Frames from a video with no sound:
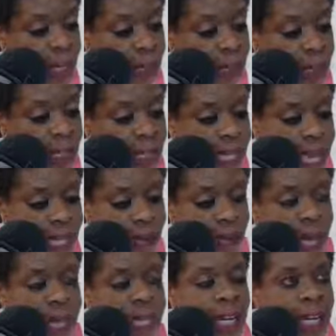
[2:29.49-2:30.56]
But
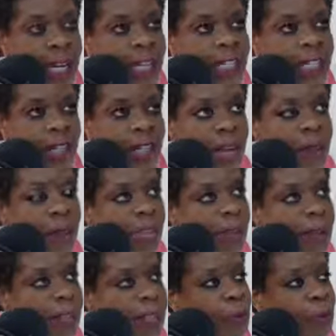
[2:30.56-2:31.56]
anyway, so they want their blood.